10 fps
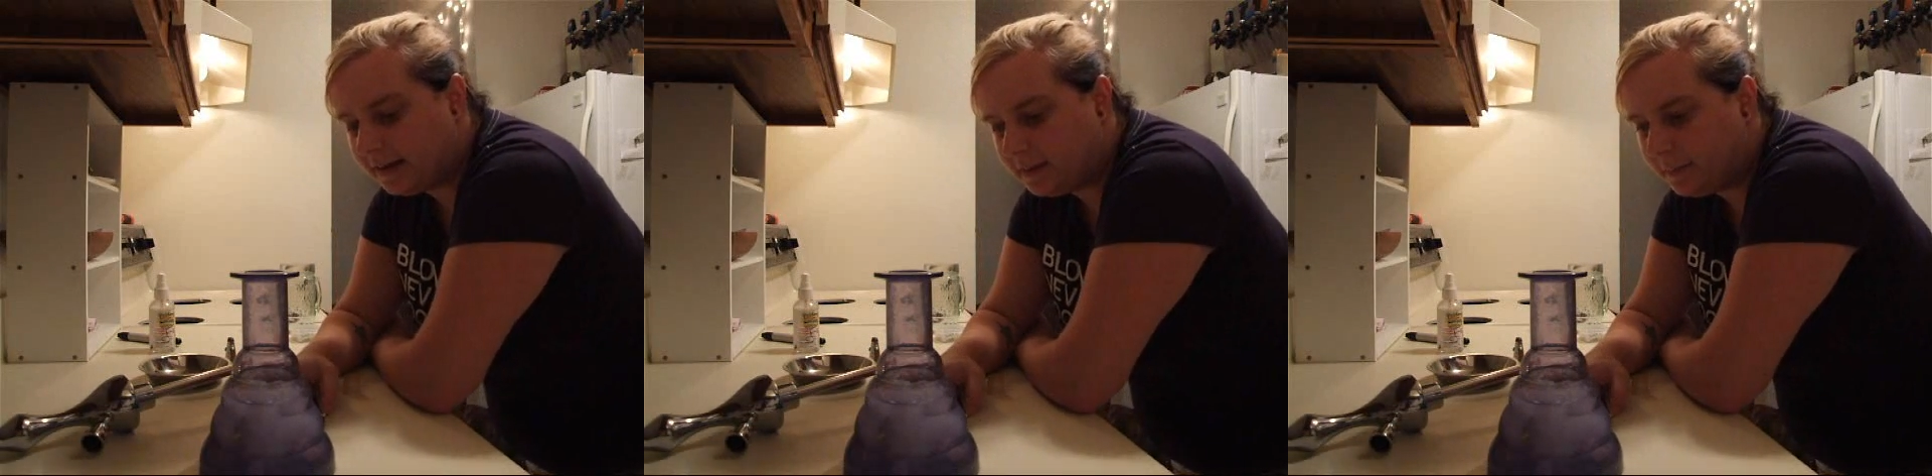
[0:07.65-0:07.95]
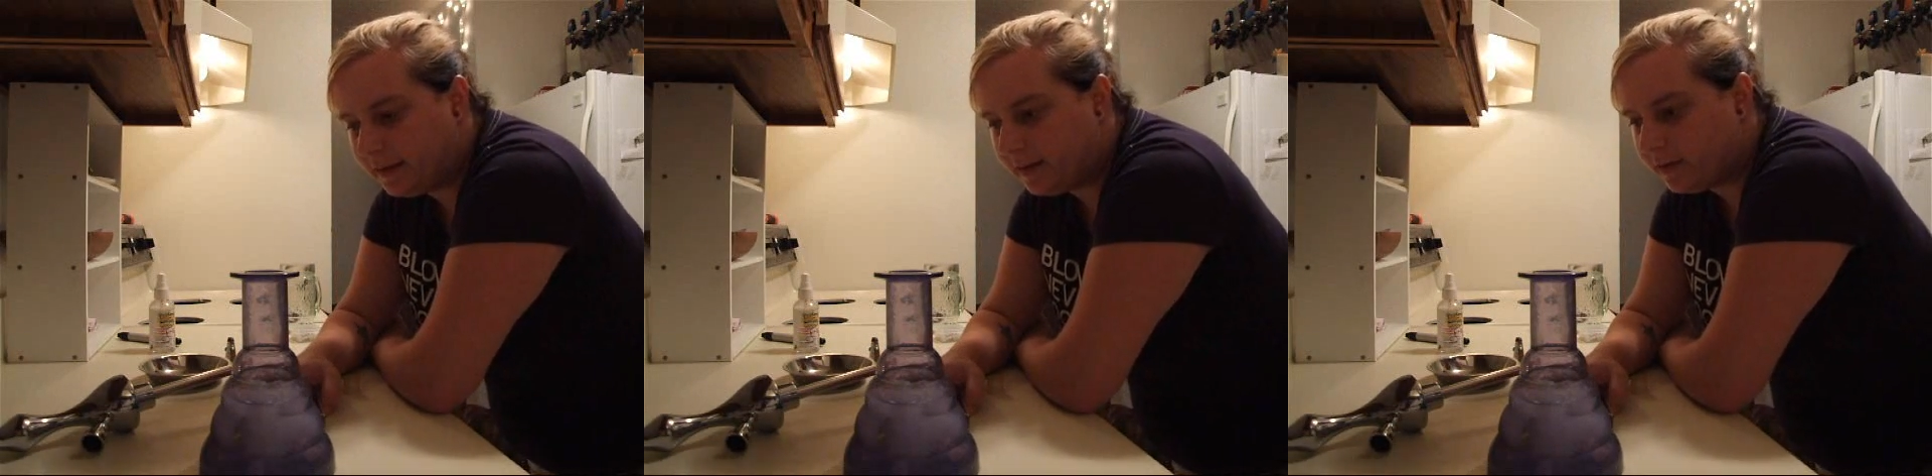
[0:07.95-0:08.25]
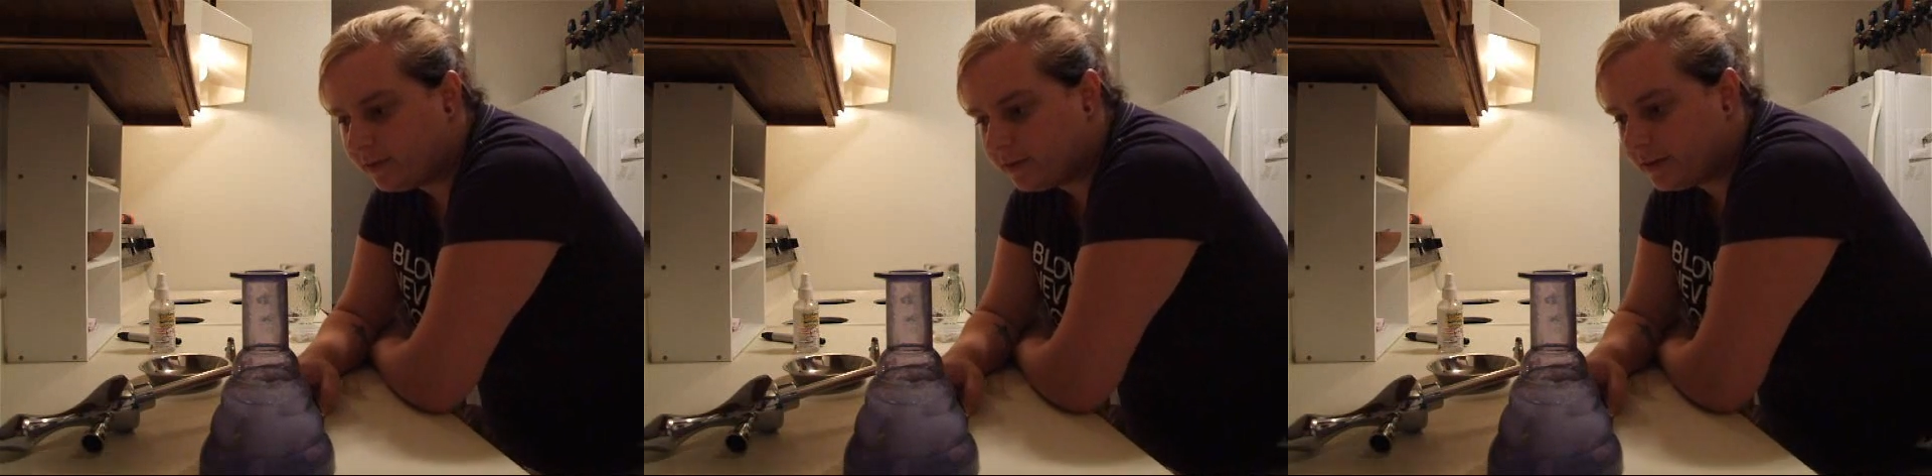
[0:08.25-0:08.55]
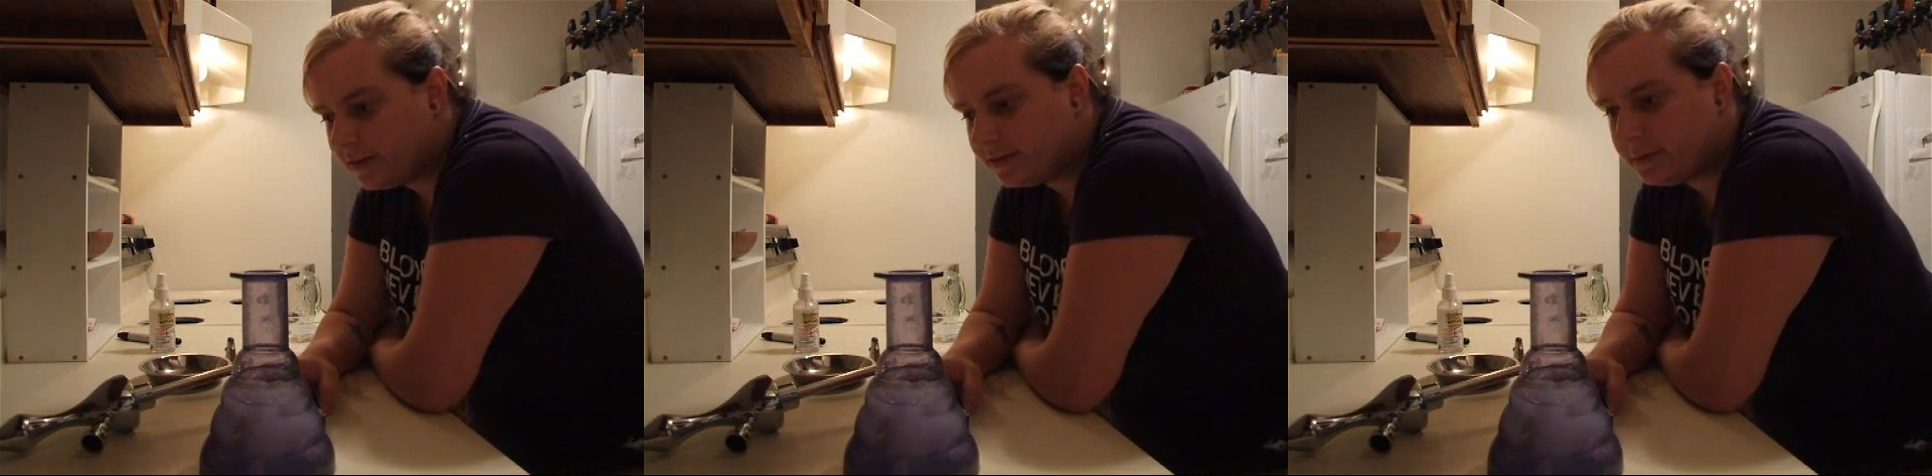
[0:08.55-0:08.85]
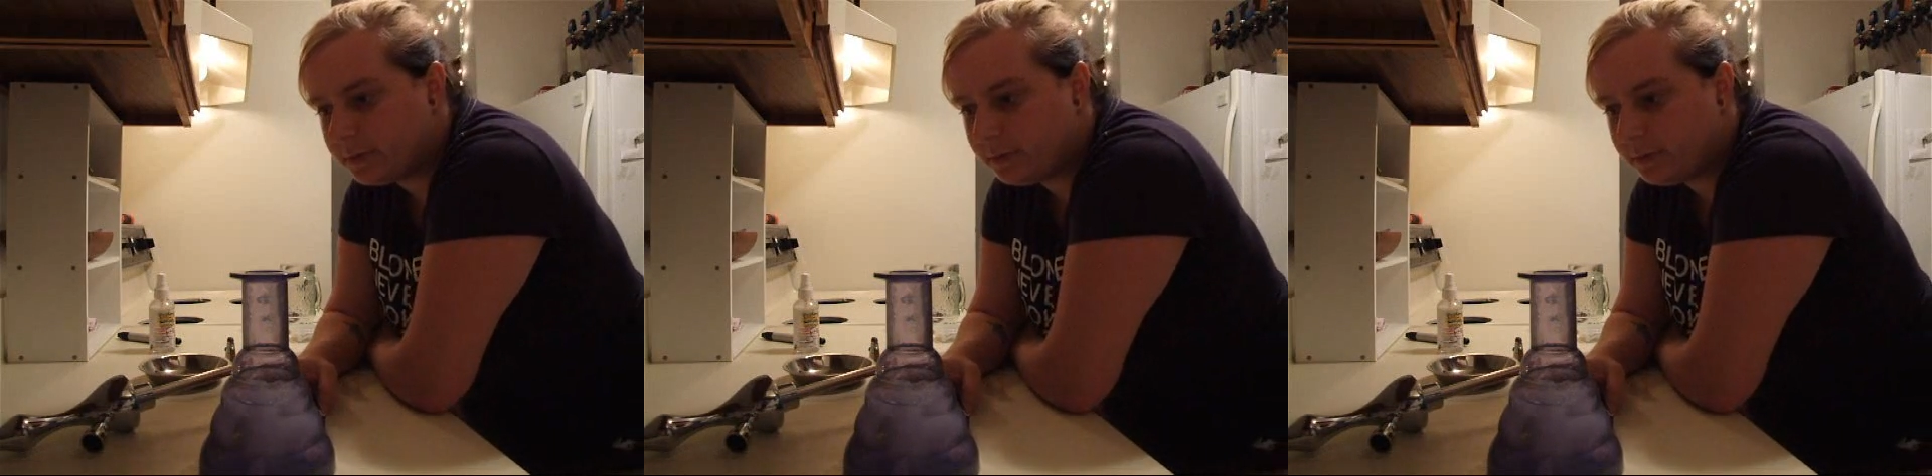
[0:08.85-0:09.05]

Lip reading: I'm here gonna do